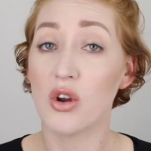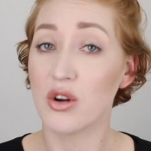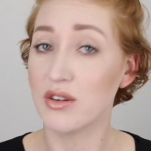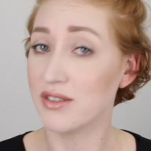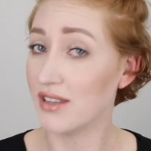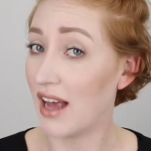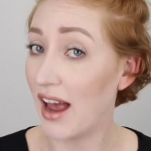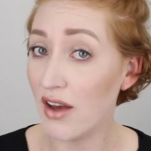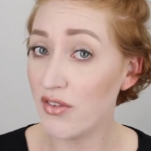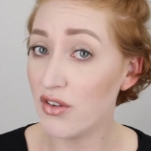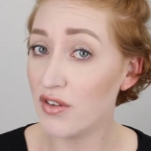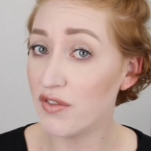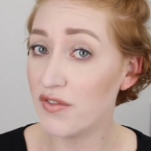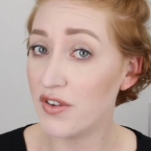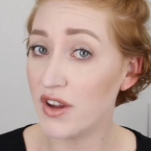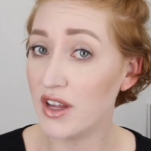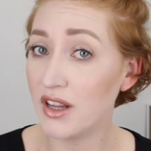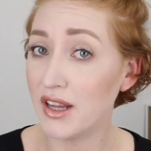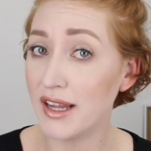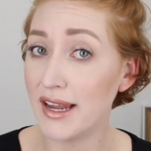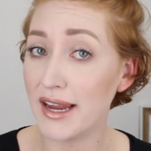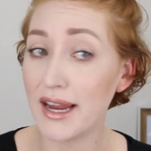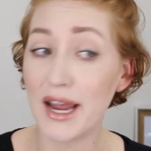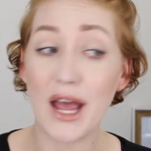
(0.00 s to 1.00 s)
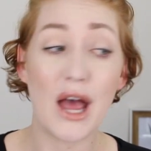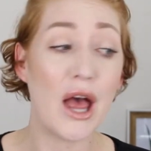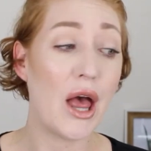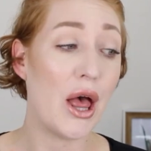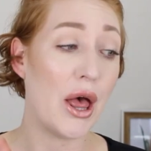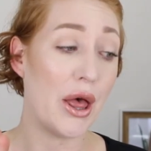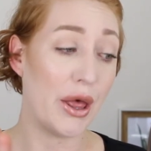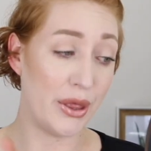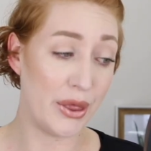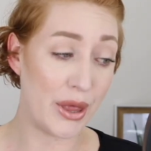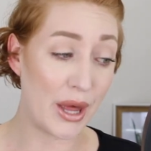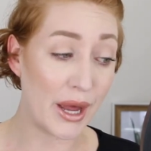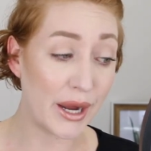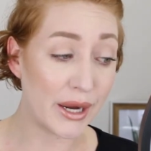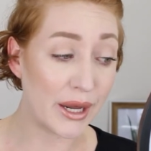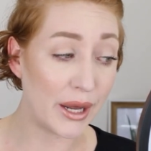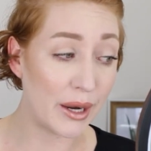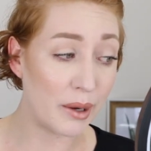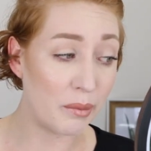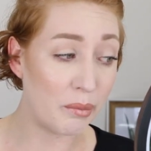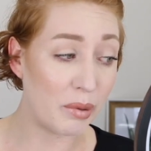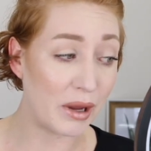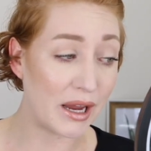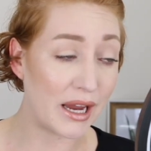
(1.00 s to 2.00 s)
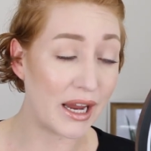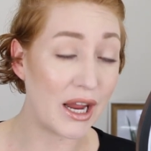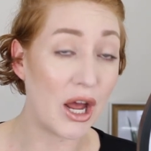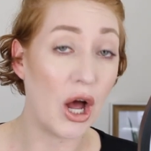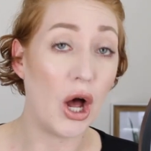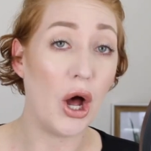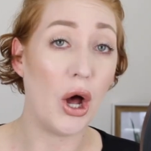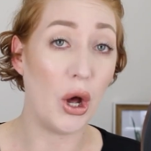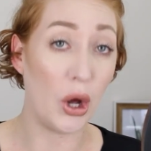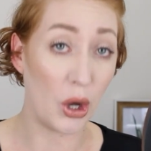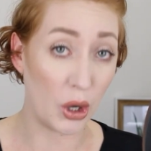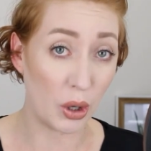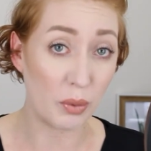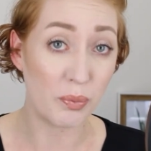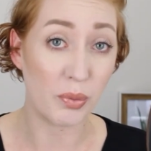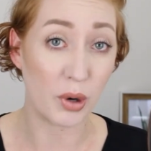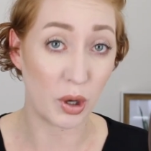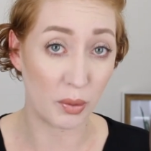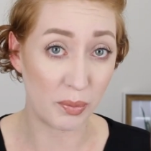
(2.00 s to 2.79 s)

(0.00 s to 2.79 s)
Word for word: because I have a feeling they're gonna be hot